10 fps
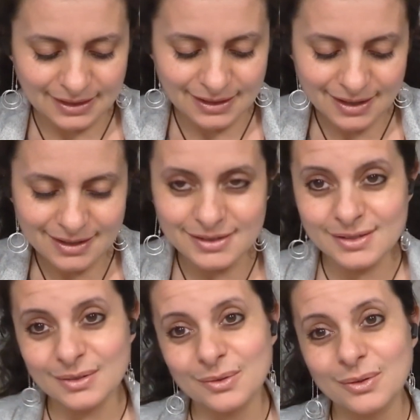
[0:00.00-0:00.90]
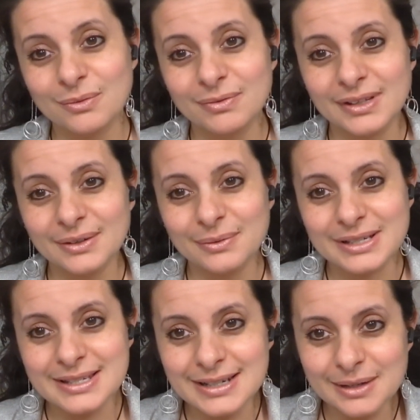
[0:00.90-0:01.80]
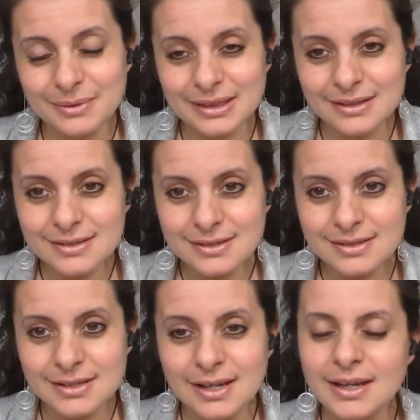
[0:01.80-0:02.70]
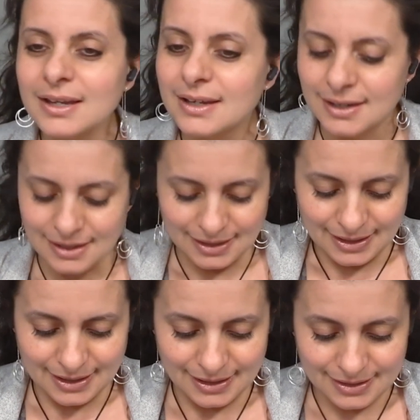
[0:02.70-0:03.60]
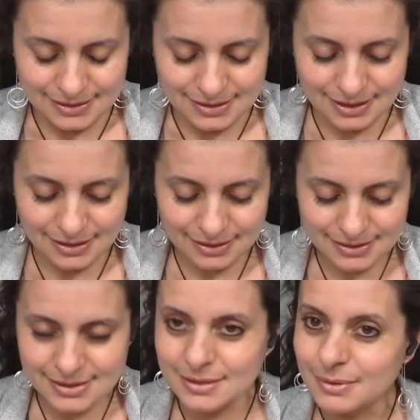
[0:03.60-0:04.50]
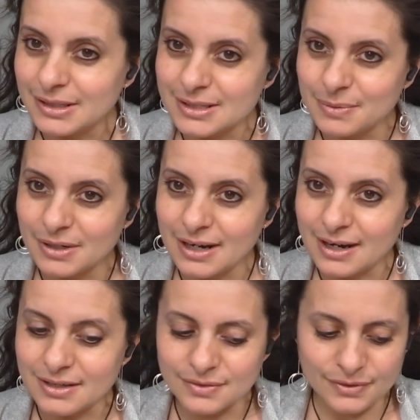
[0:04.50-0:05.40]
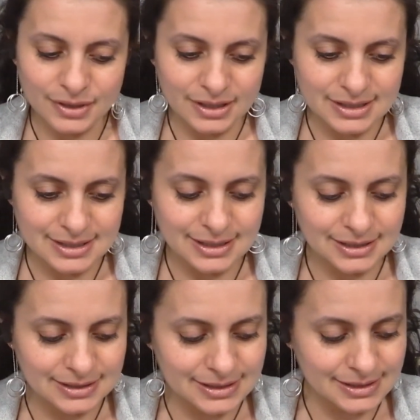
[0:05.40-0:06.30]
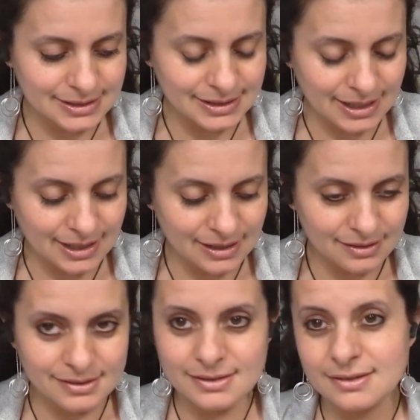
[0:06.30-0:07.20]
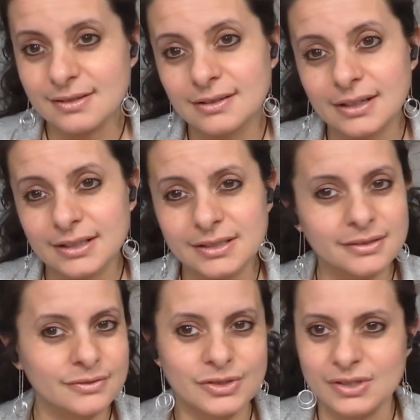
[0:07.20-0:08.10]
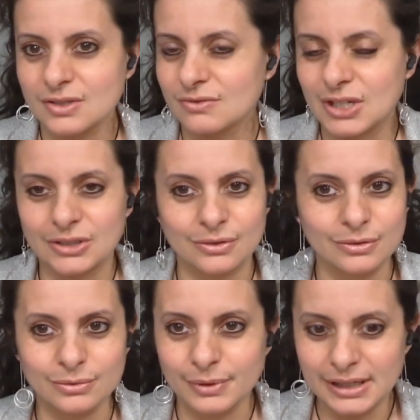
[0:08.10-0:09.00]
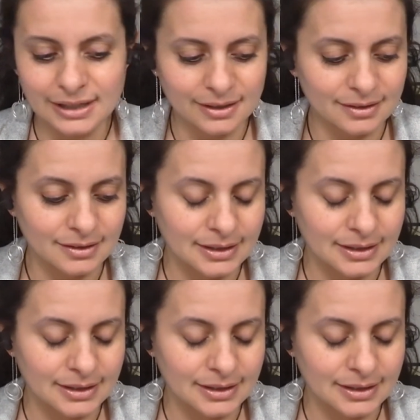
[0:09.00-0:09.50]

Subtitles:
Yeah, so hopefully you resonate with this. And let's see what Spirit has for us today. This is a collective, just general reading.